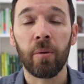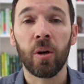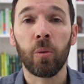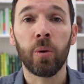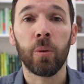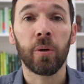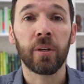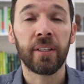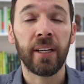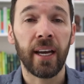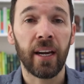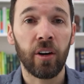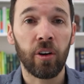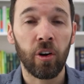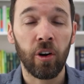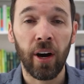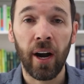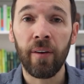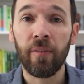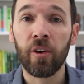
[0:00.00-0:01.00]
We will take
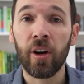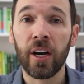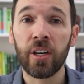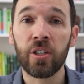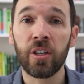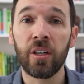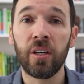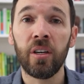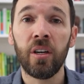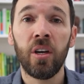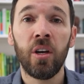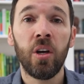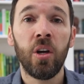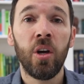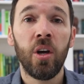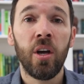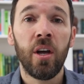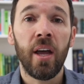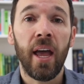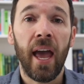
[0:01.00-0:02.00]
creative direction.
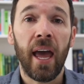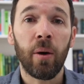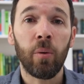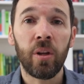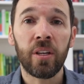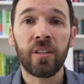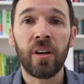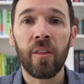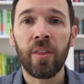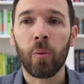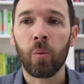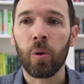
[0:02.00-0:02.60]
And it's not that we're